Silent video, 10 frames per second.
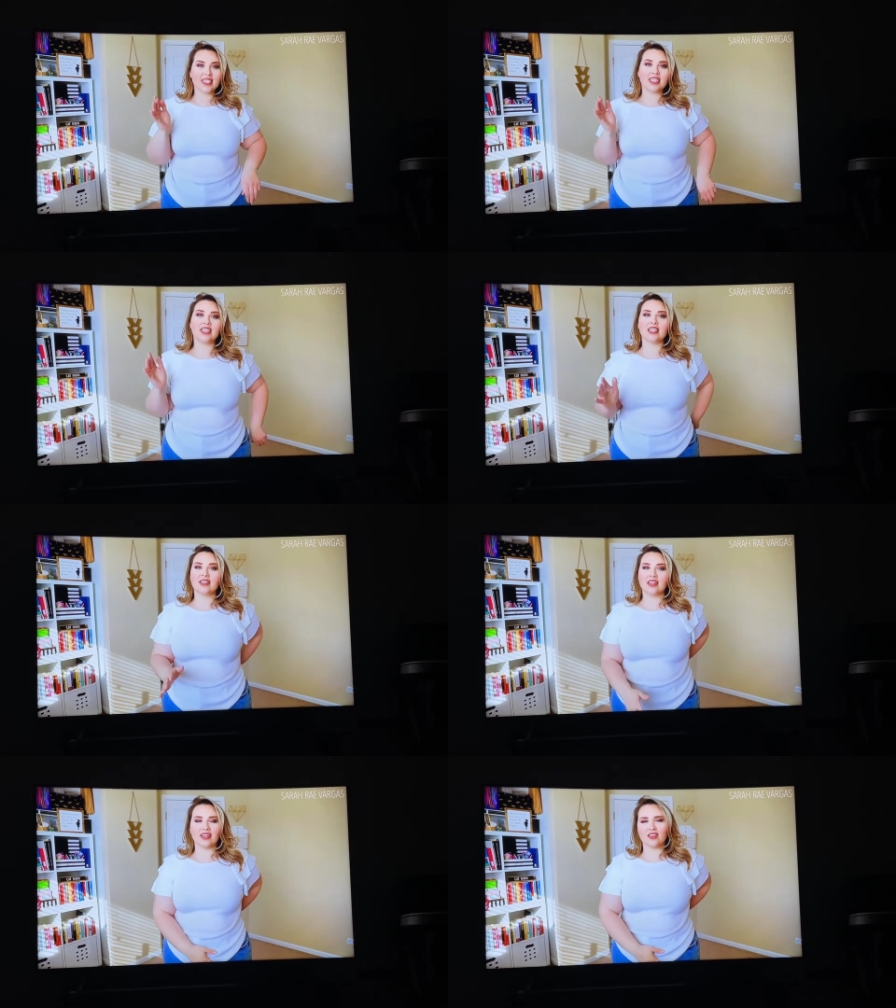
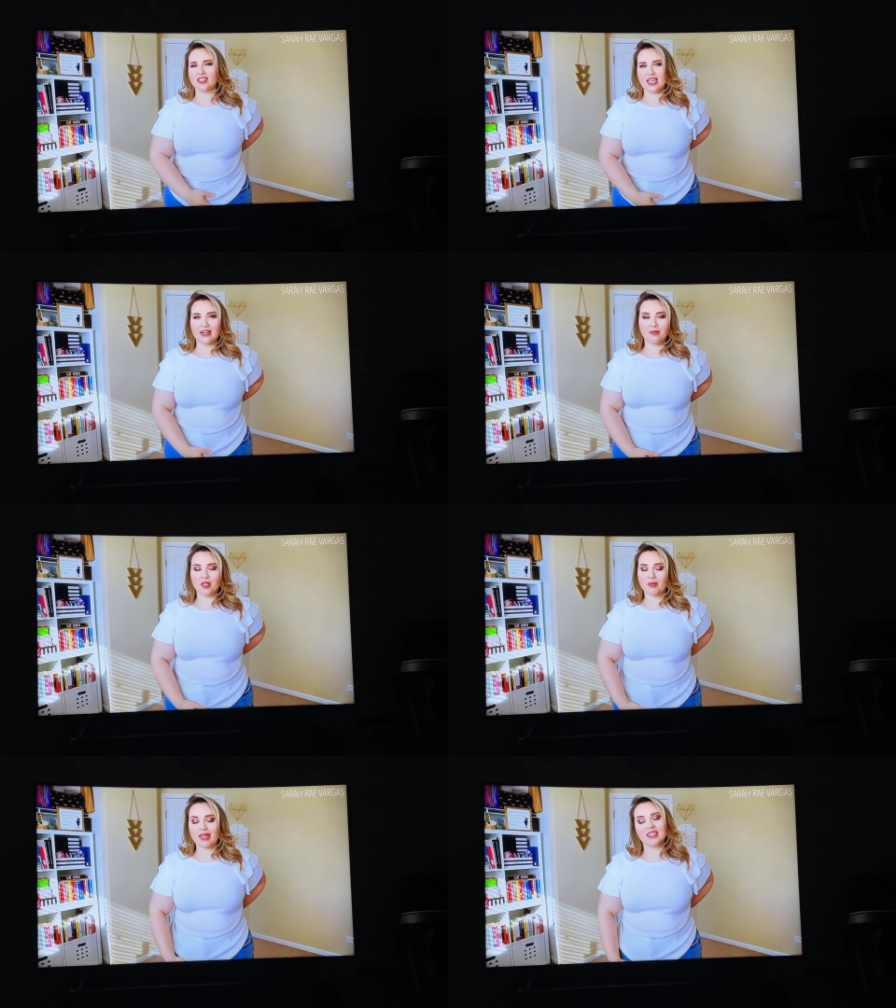Sarah Ray
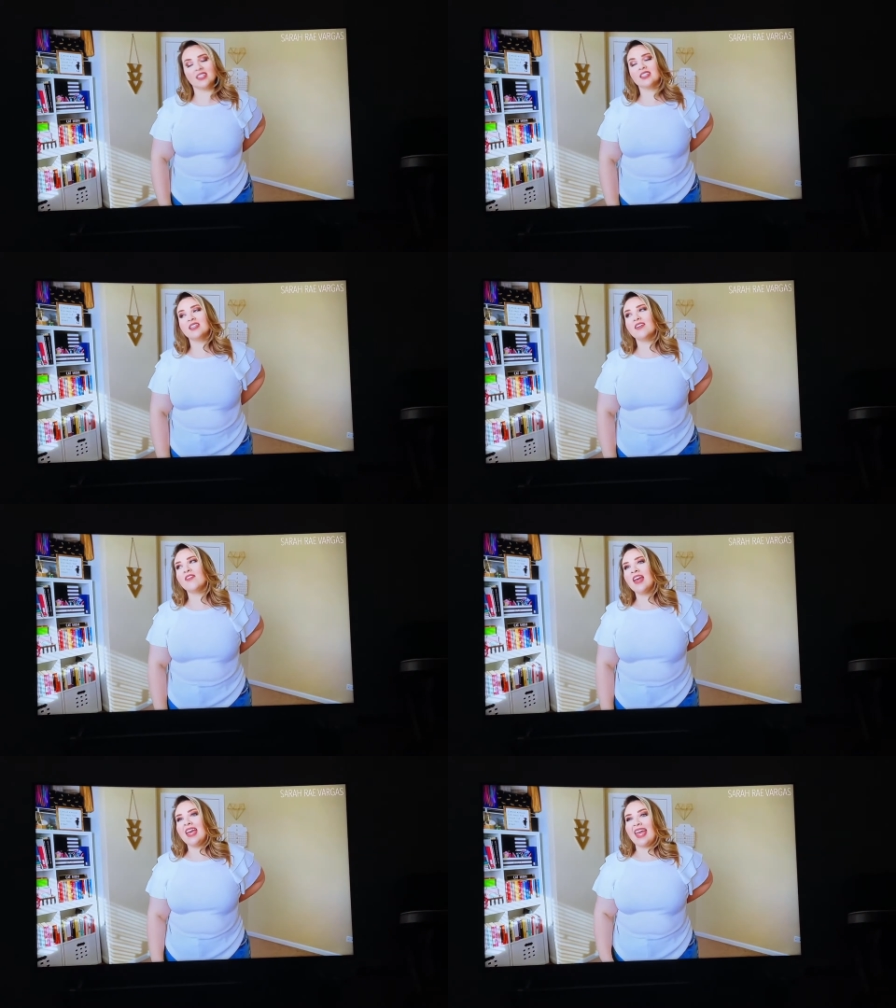Vargas,
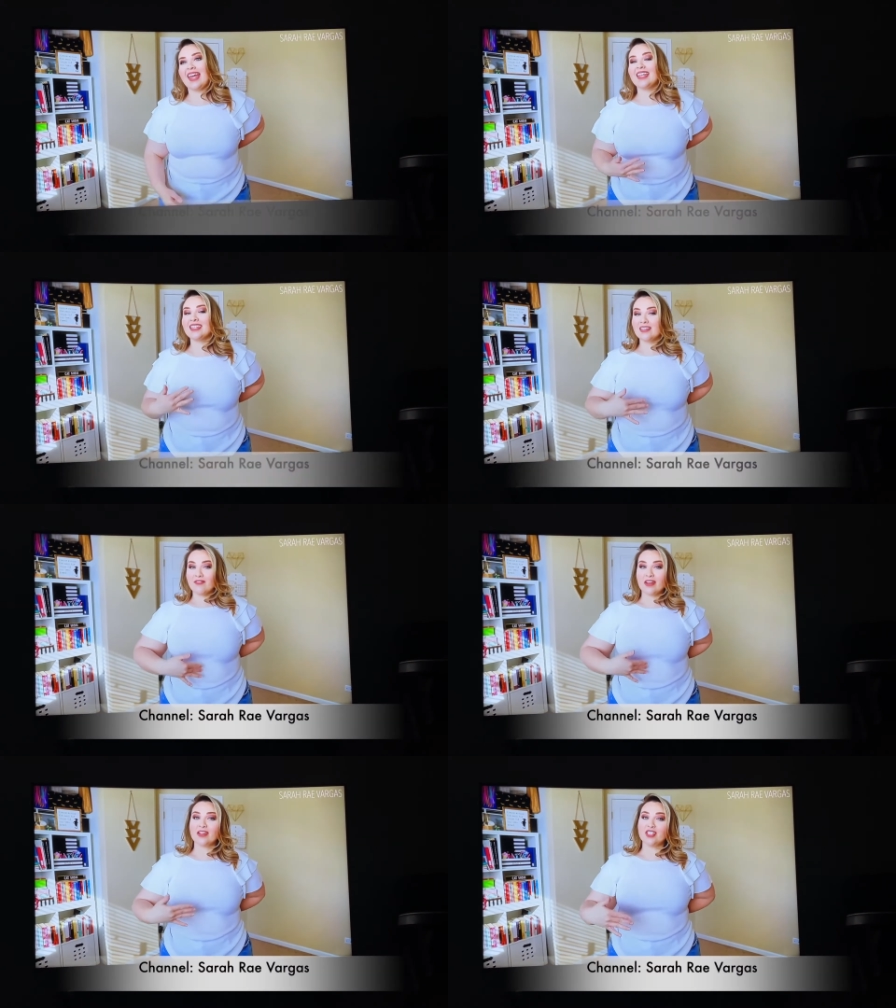been
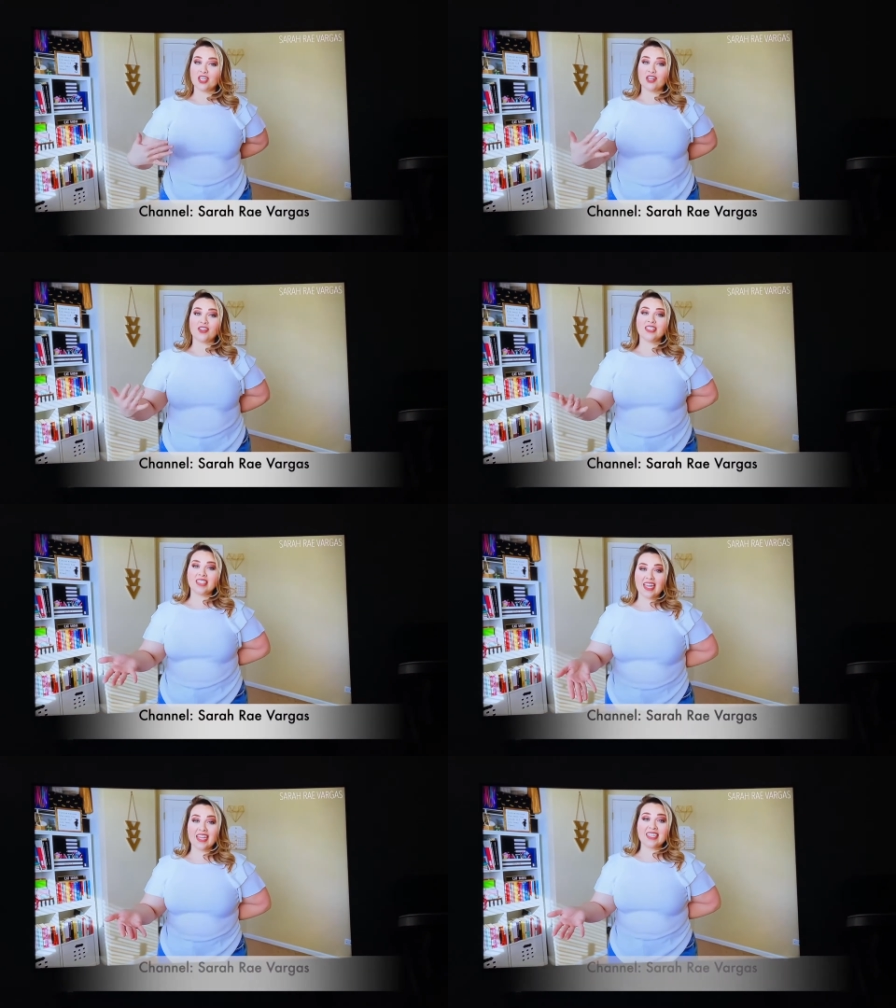following her for
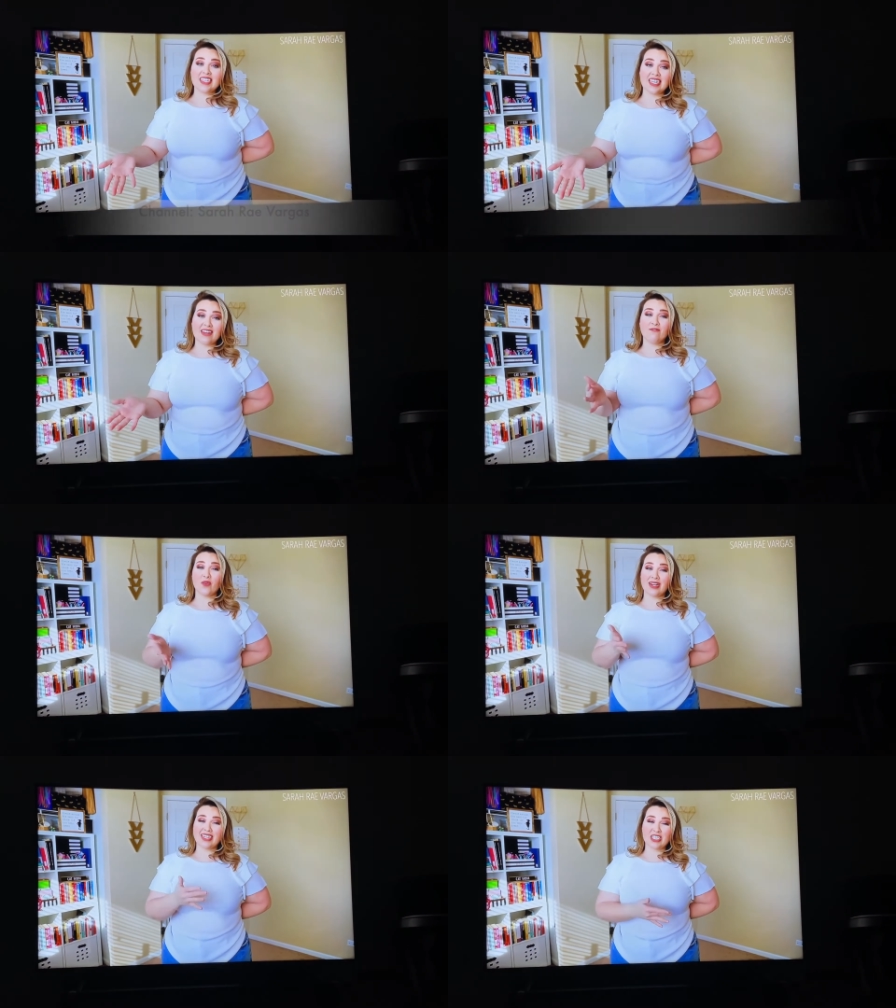a while. I
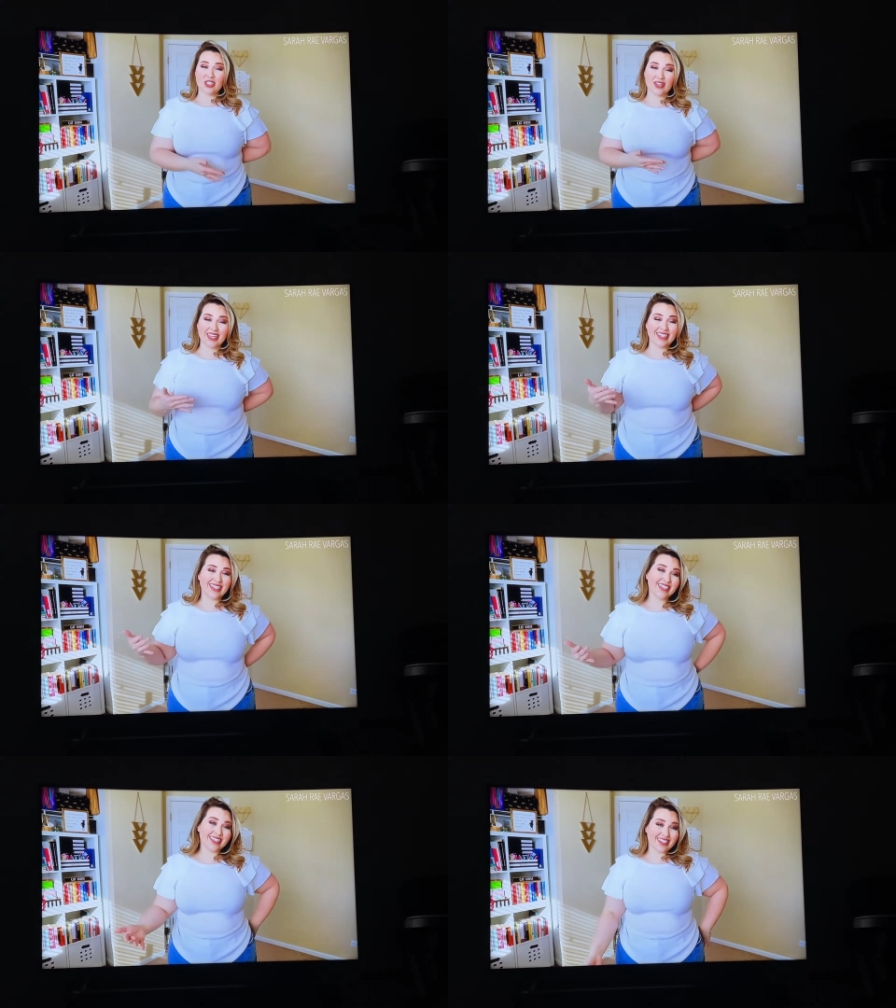love her as
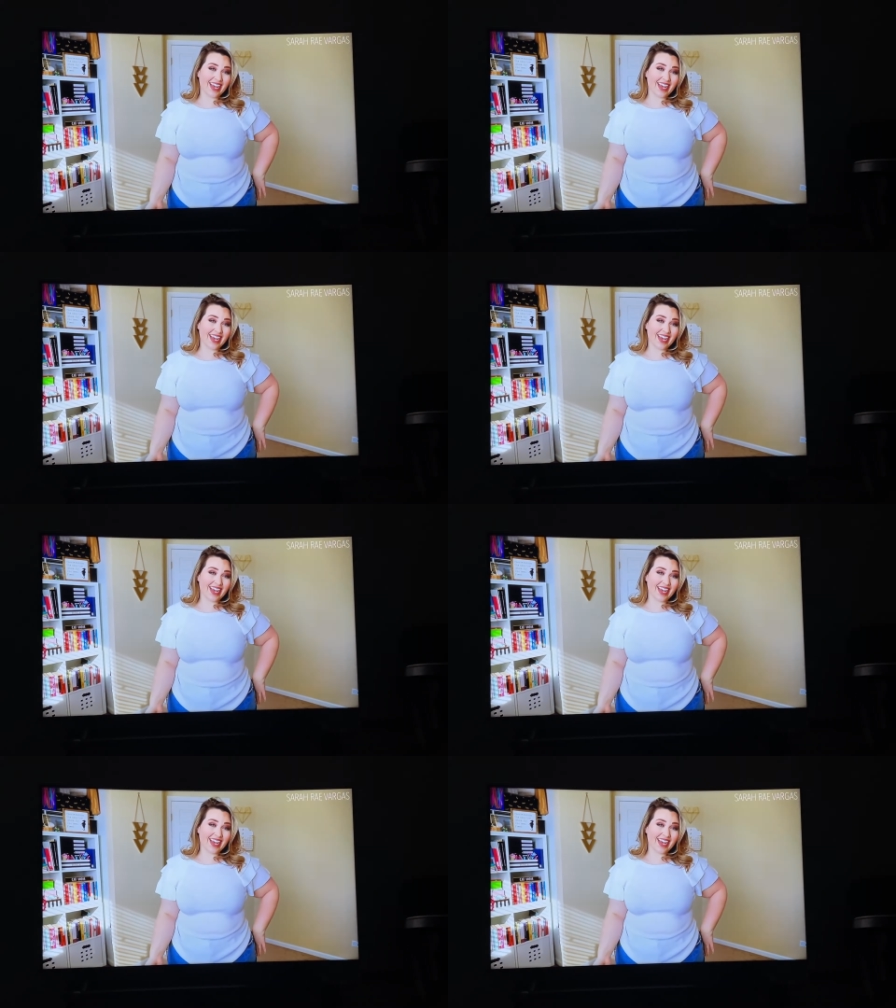well.